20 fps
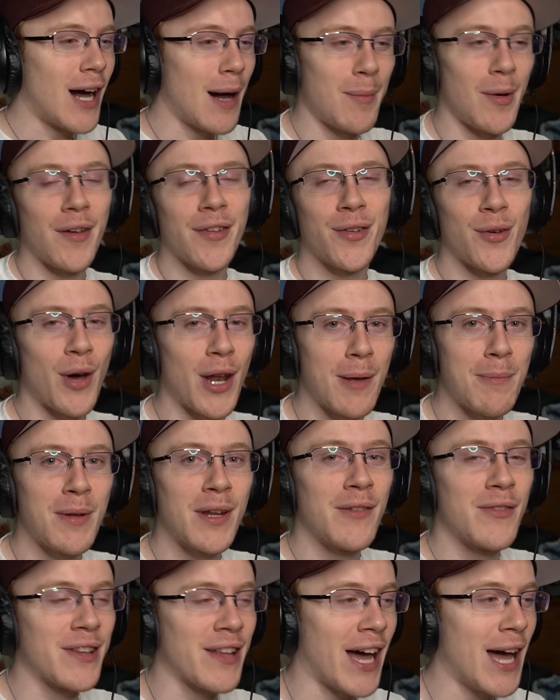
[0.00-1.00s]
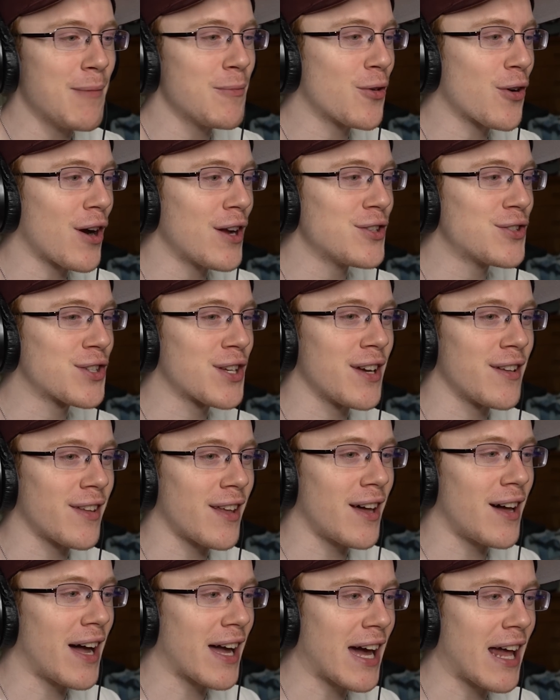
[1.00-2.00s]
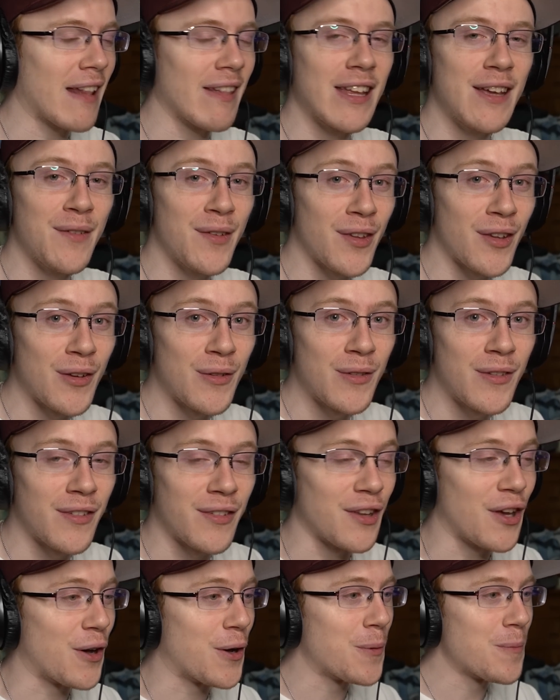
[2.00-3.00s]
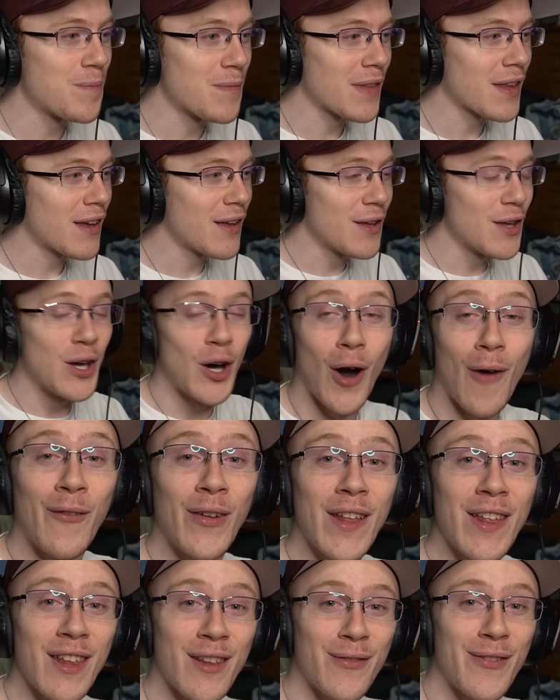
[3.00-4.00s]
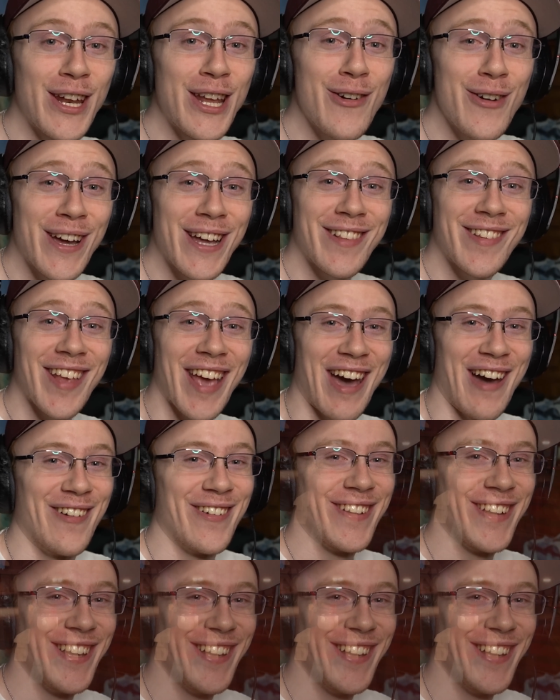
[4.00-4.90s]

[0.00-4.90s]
I'm also on a bit of a time crunch because I gotta leave soon, so hopefully this video gets out.